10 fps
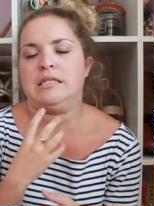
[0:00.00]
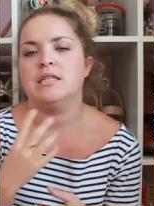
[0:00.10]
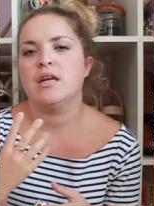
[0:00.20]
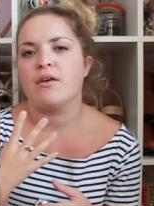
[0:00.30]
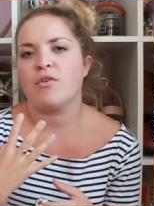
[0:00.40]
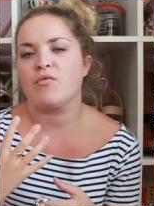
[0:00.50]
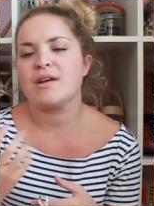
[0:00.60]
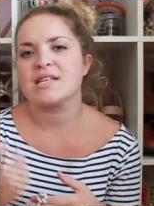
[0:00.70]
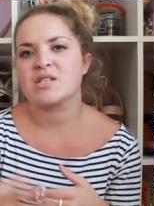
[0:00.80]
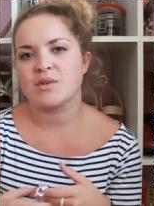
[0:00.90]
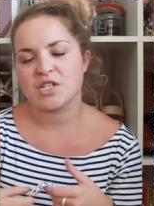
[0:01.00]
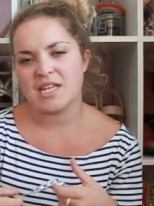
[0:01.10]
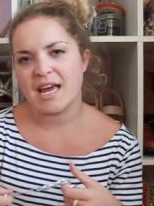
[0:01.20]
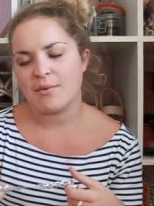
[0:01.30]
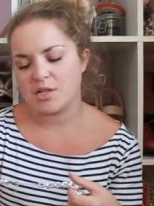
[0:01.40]
you know, I've got a really squished
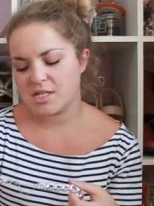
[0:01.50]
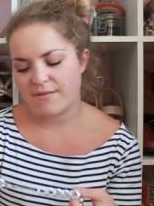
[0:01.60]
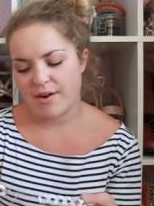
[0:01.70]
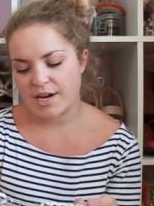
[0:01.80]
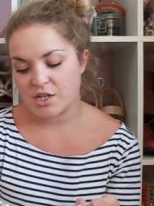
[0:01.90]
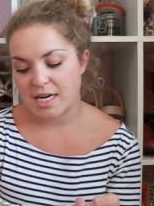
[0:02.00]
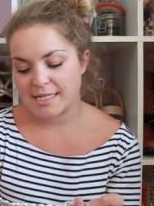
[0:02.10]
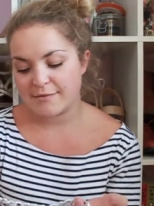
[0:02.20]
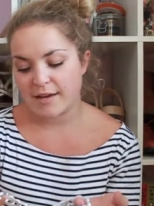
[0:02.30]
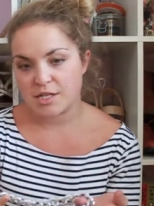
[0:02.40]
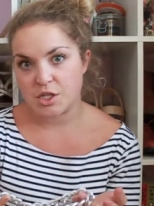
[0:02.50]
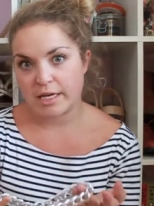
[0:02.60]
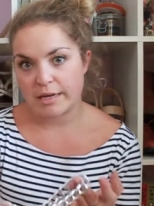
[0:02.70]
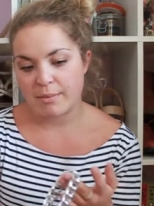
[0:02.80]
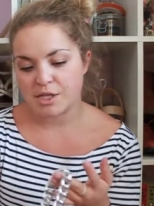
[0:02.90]
neck, which isn't very attractive, as you
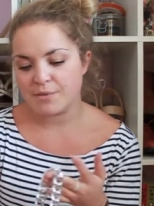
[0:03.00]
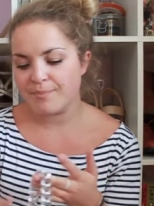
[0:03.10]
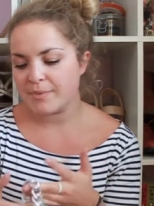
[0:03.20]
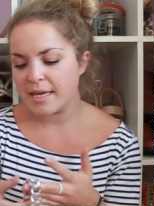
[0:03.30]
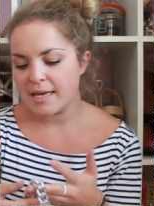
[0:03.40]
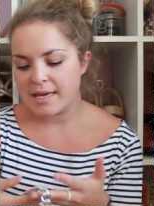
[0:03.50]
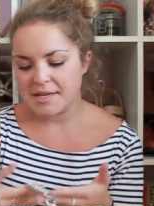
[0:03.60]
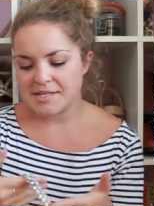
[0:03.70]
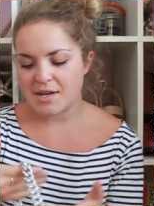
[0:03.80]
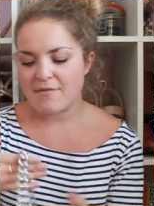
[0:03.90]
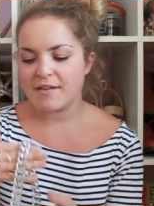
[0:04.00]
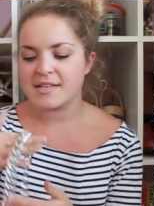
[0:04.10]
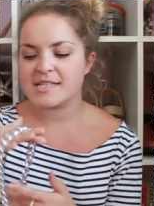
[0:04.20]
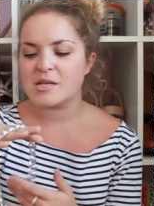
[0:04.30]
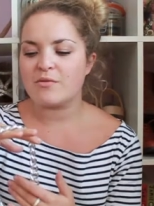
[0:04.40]
can imagine. So I found
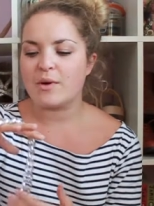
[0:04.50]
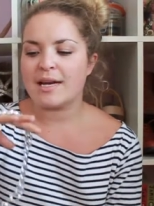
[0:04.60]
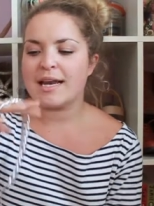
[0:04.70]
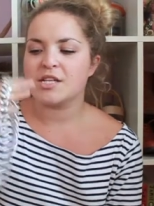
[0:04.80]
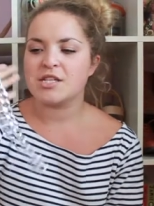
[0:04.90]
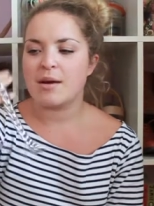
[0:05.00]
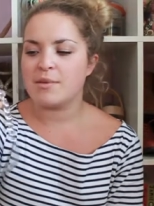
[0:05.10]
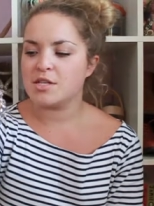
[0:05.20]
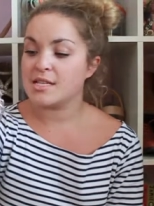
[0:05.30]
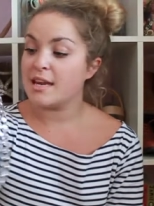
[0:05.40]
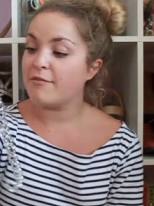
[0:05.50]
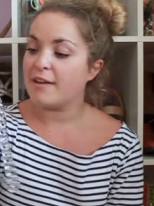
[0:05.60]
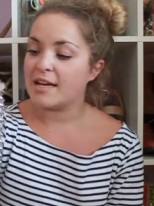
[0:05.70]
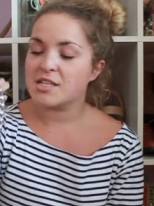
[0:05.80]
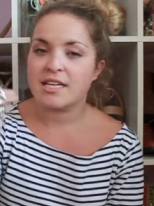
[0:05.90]
this silver one in H&M, which is
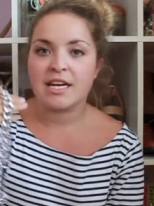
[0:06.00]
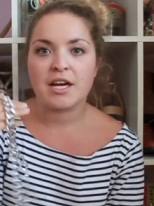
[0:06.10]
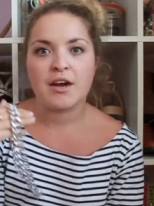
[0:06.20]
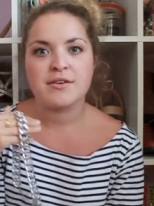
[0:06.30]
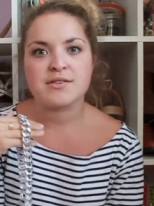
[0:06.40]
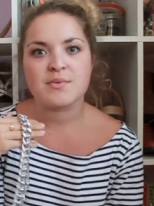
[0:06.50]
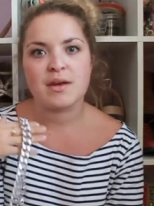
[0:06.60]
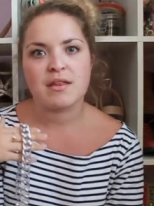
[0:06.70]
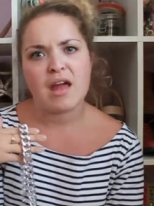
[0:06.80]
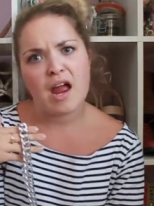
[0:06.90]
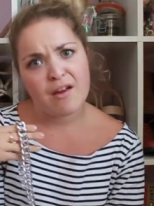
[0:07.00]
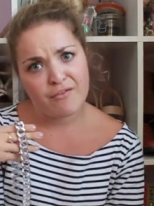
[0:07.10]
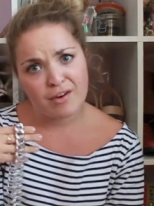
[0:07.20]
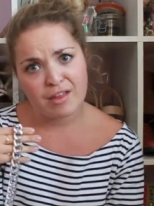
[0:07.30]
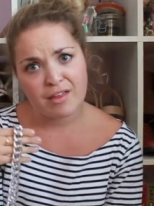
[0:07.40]
lovely actually, and it goes with
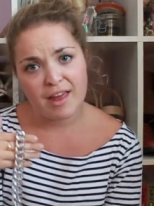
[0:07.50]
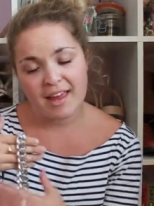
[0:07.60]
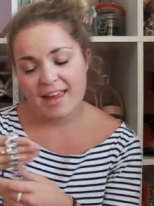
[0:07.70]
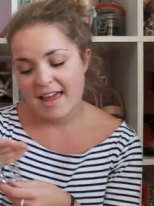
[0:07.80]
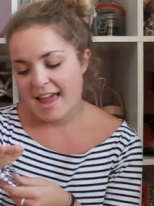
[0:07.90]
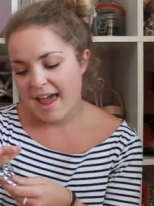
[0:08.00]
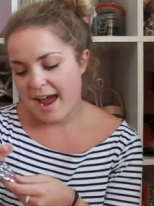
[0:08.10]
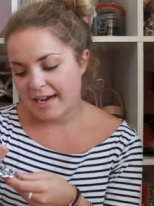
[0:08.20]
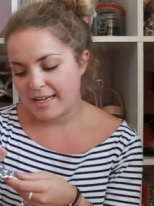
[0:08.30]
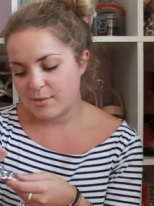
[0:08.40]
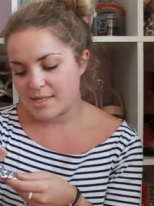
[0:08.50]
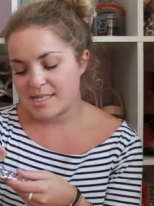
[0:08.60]
everything. And it was